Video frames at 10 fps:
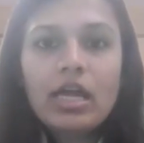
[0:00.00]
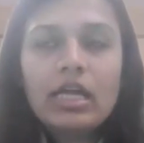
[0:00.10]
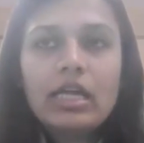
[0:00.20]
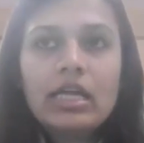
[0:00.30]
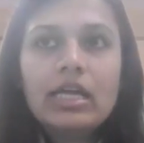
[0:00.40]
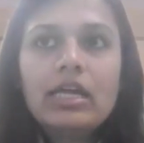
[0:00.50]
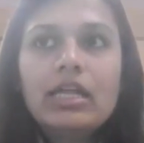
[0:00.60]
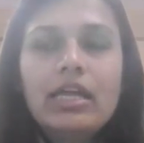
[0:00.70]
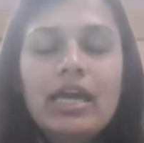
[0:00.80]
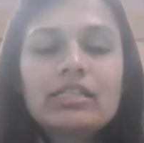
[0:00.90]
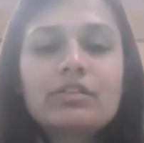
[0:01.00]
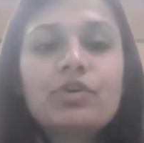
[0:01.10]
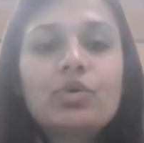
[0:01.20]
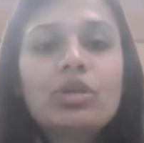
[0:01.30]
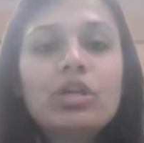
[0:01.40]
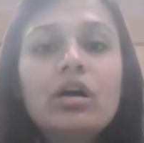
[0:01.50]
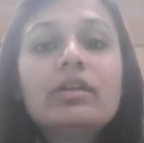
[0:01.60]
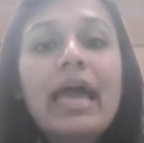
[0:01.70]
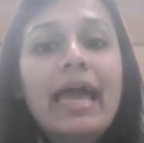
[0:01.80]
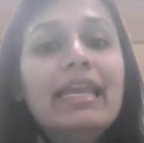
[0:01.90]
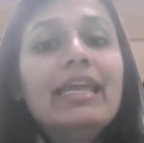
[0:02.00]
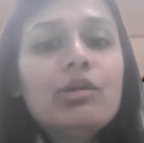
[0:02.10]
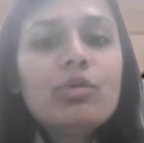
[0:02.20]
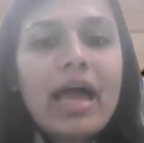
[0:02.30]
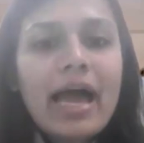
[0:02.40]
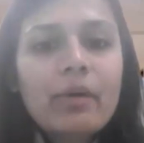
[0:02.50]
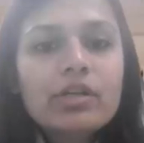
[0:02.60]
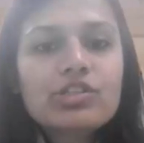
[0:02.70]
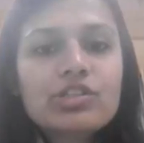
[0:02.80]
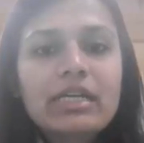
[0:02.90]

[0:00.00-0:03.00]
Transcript: In case if you learn any new language,